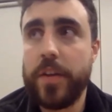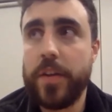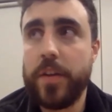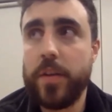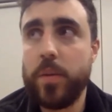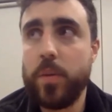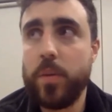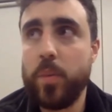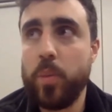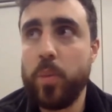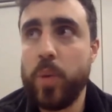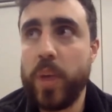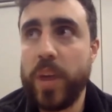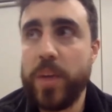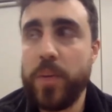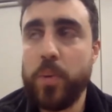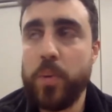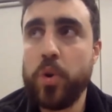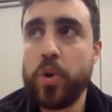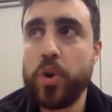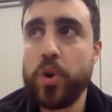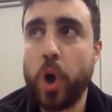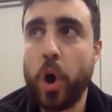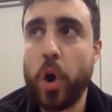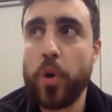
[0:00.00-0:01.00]
we
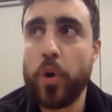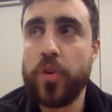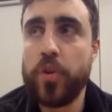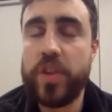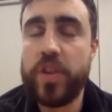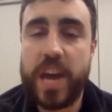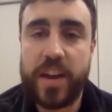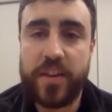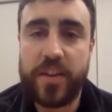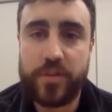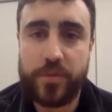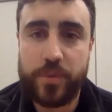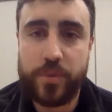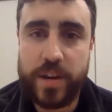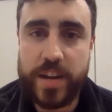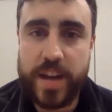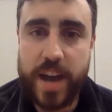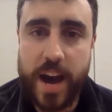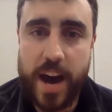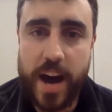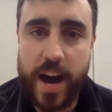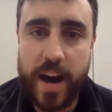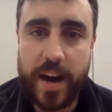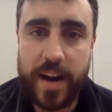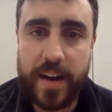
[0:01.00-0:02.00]
will go the extra
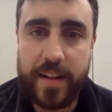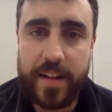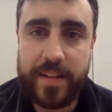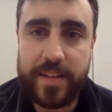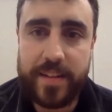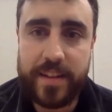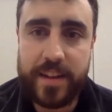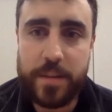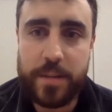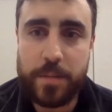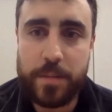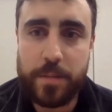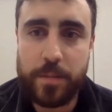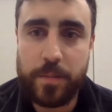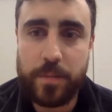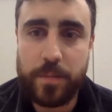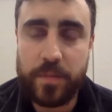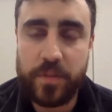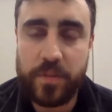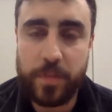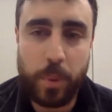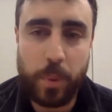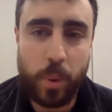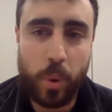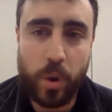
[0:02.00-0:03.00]
yards in
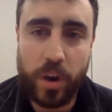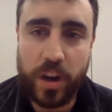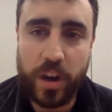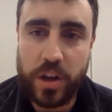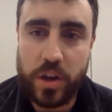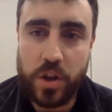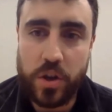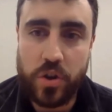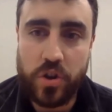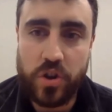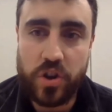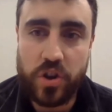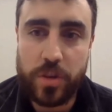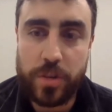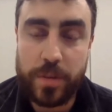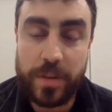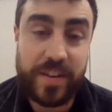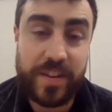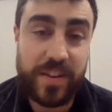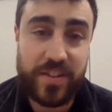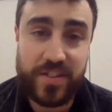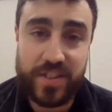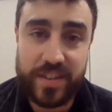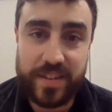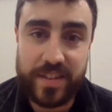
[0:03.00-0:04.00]
supporting union
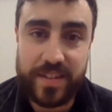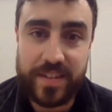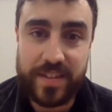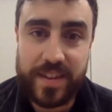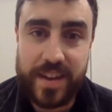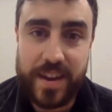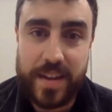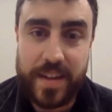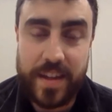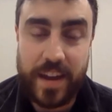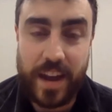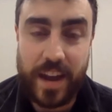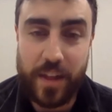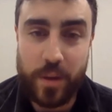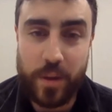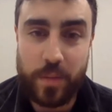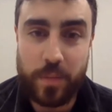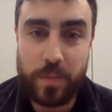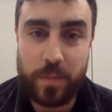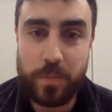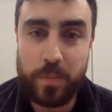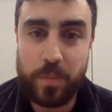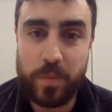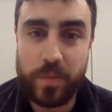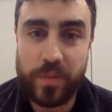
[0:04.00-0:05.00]
petitions that other
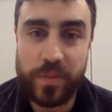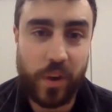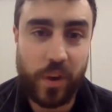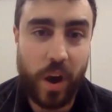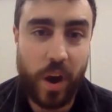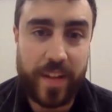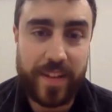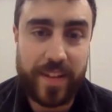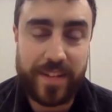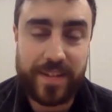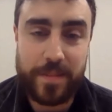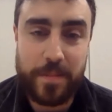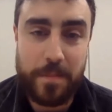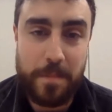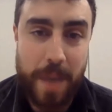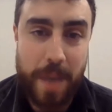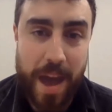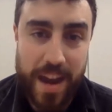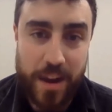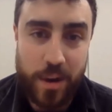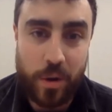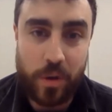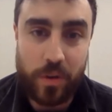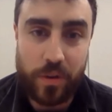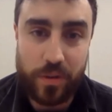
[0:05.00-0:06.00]
sites
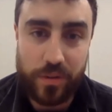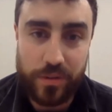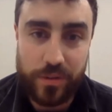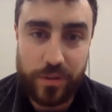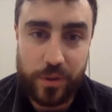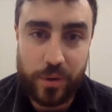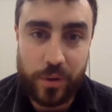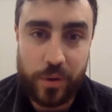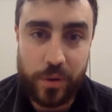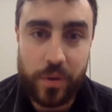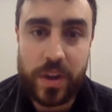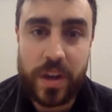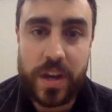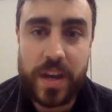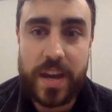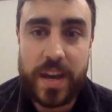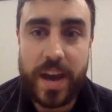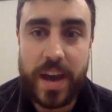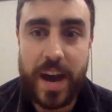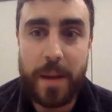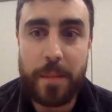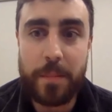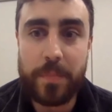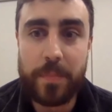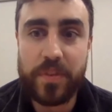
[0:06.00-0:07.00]
may not do.
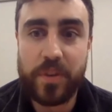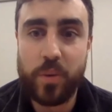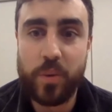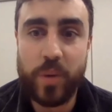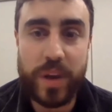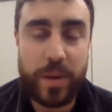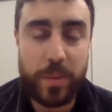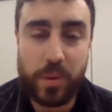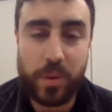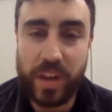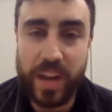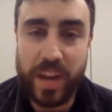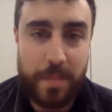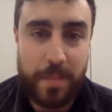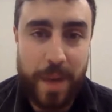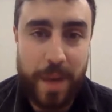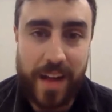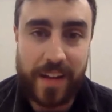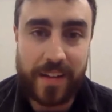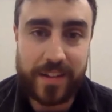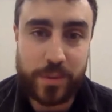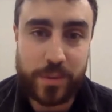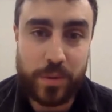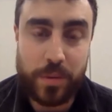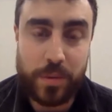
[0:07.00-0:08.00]
So we will
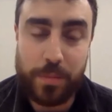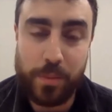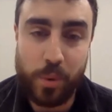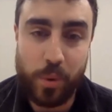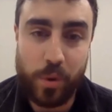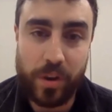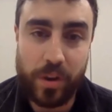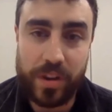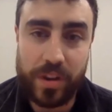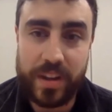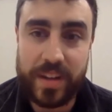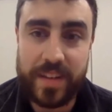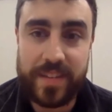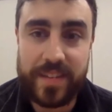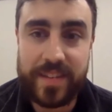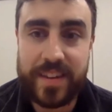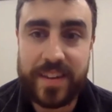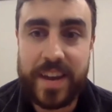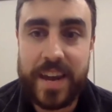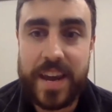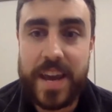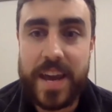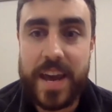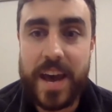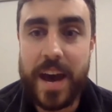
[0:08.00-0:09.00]
email it to a broader list.
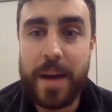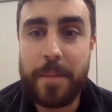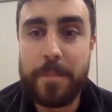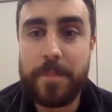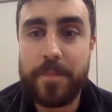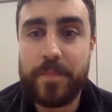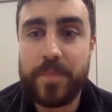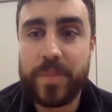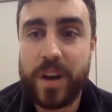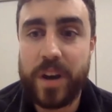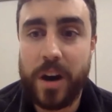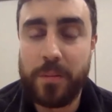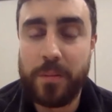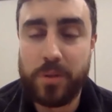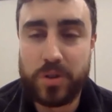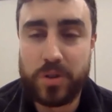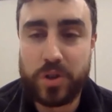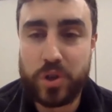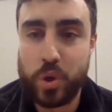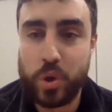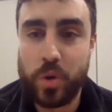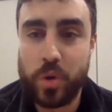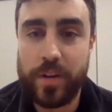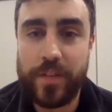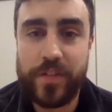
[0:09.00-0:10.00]
I'm not
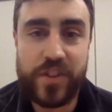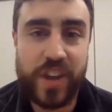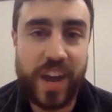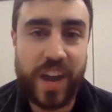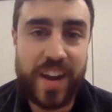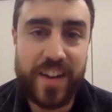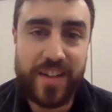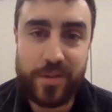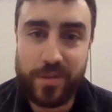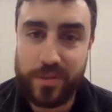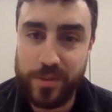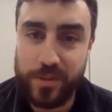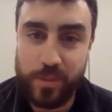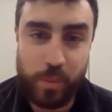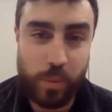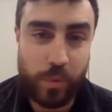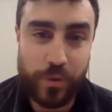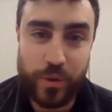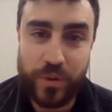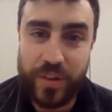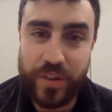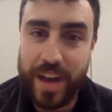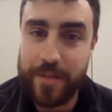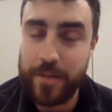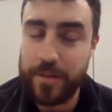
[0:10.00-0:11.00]
sure if Change will
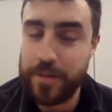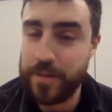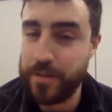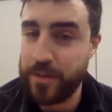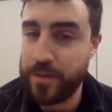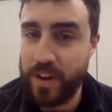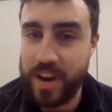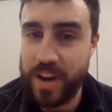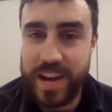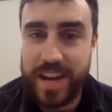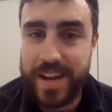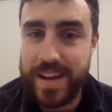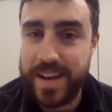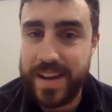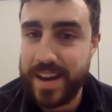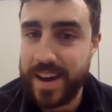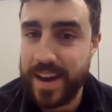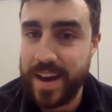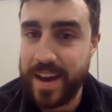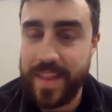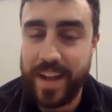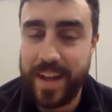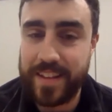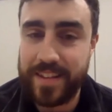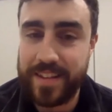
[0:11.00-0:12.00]
do that for free.
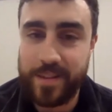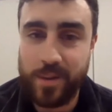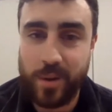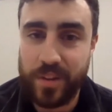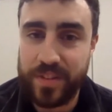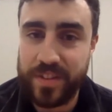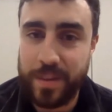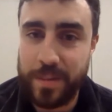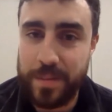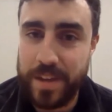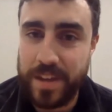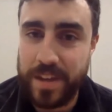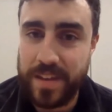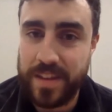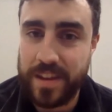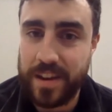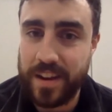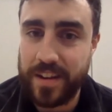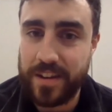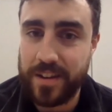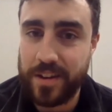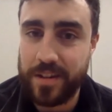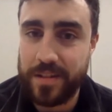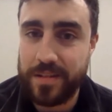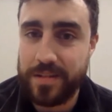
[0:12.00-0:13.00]
That's not something
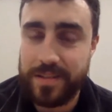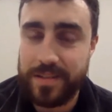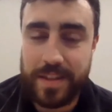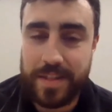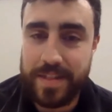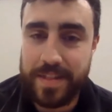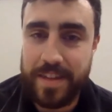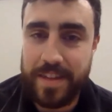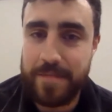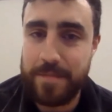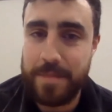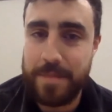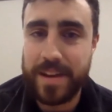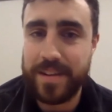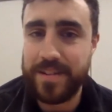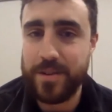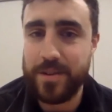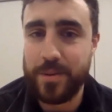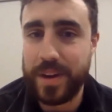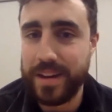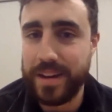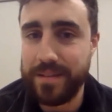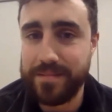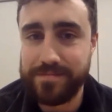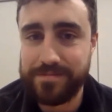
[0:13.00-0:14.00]
that they've been
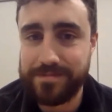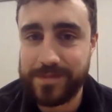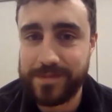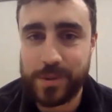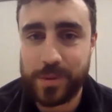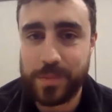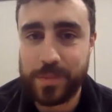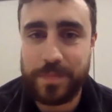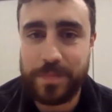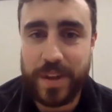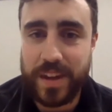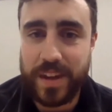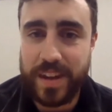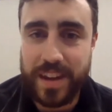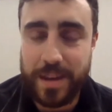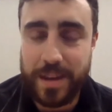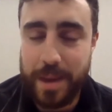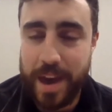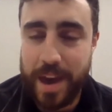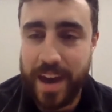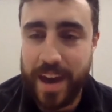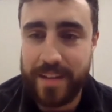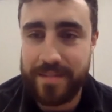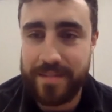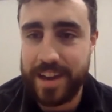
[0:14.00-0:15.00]
doing or thinking
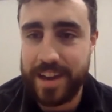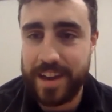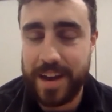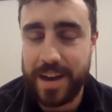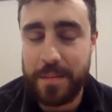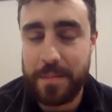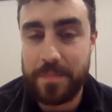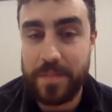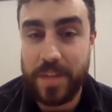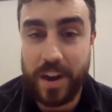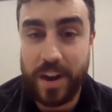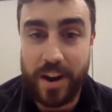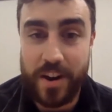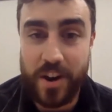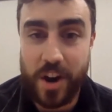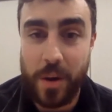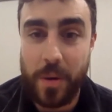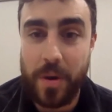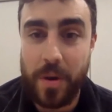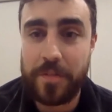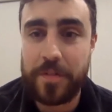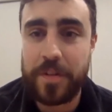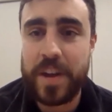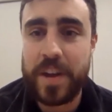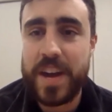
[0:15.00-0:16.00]
about that I
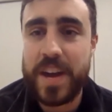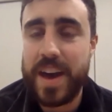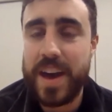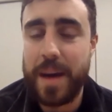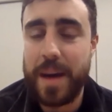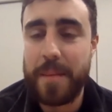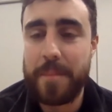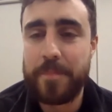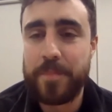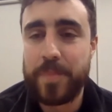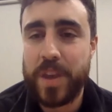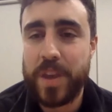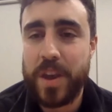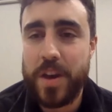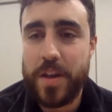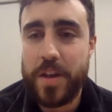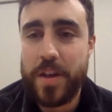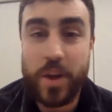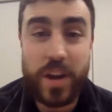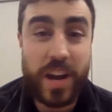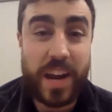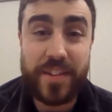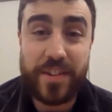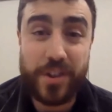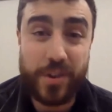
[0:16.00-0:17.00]
know of.
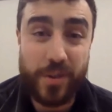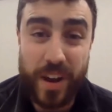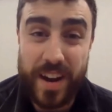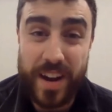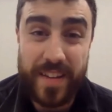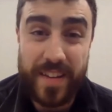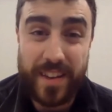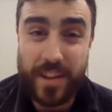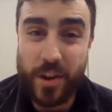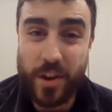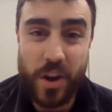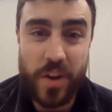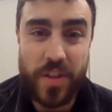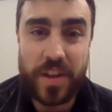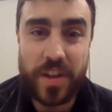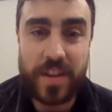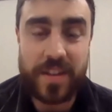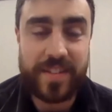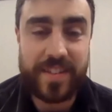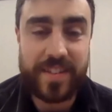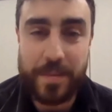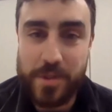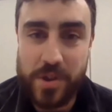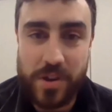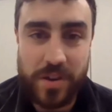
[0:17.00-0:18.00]
38 Degrees, I know that
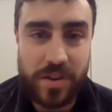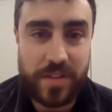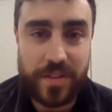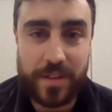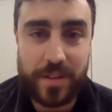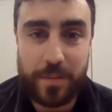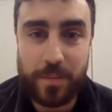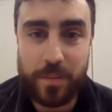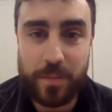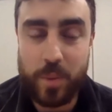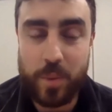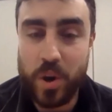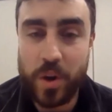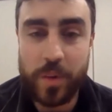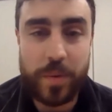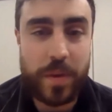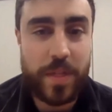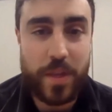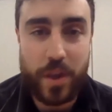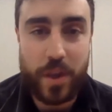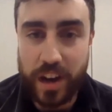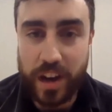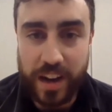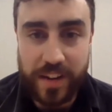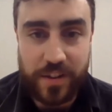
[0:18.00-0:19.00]
some unions have worked with
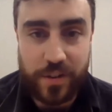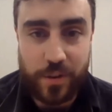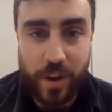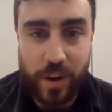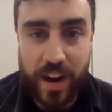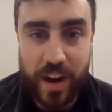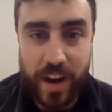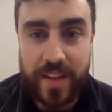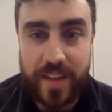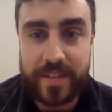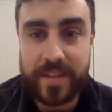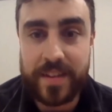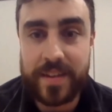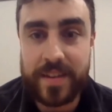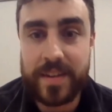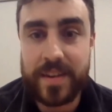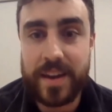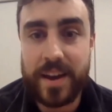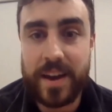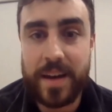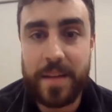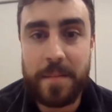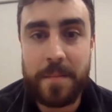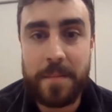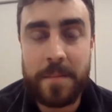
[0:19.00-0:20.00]
38 Degrees and
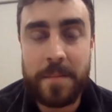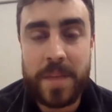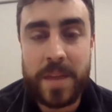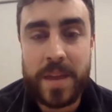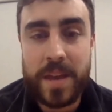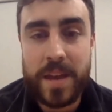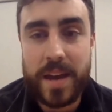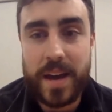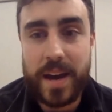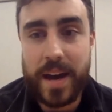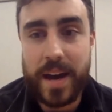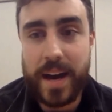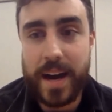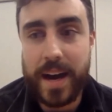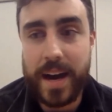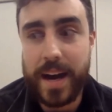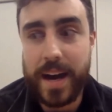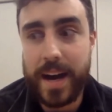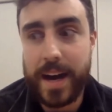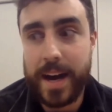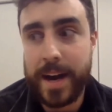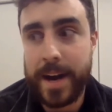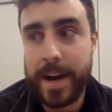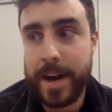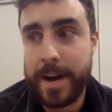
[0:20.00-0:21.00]

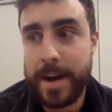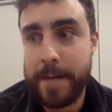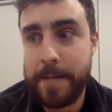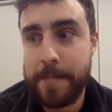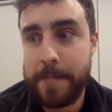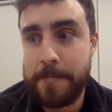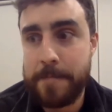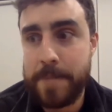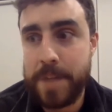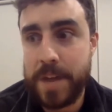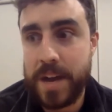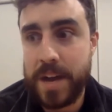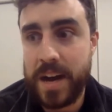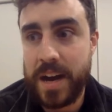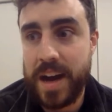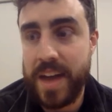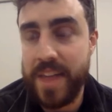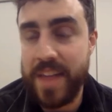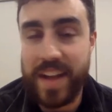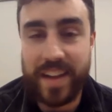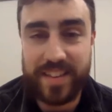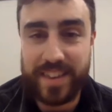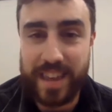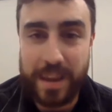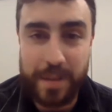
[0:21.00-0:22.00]

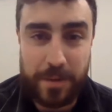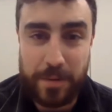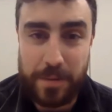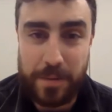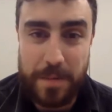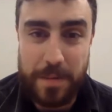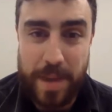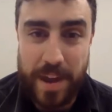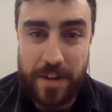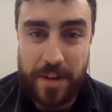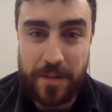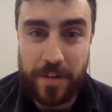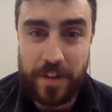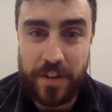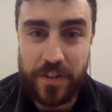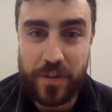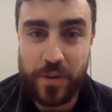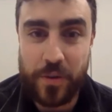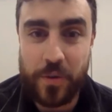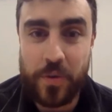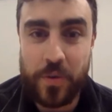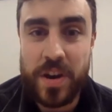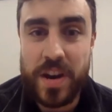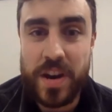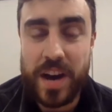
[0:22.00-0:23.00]
that seems to be
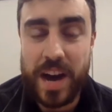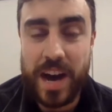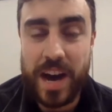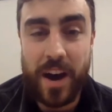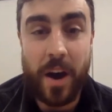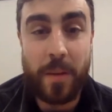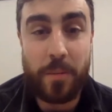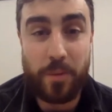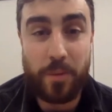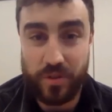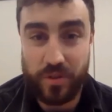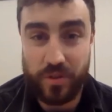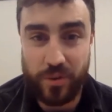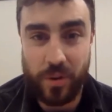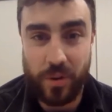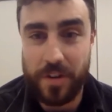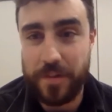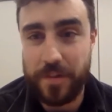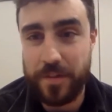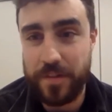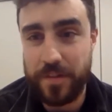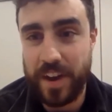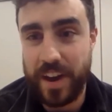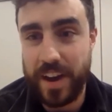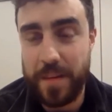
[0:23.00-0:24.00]
beneficial. I'm not sure
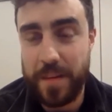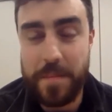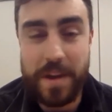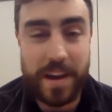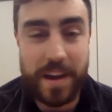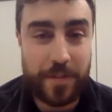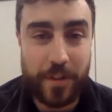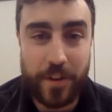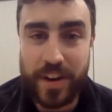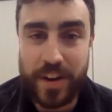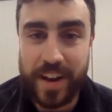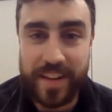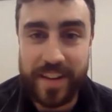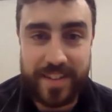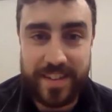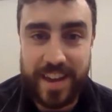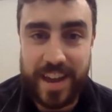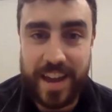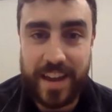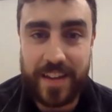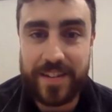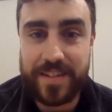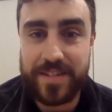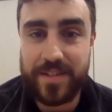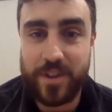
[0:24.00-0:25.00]
if Megaphone has
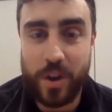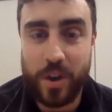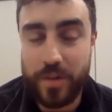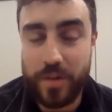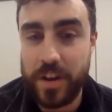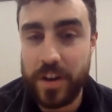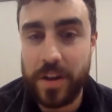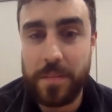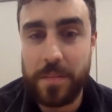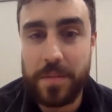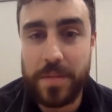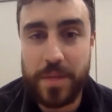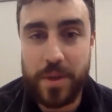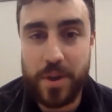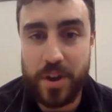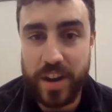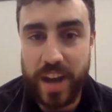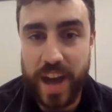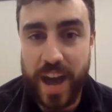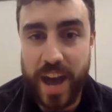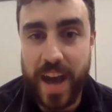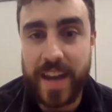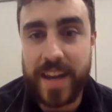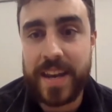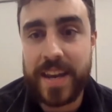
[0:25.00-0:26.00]
the edge over 38.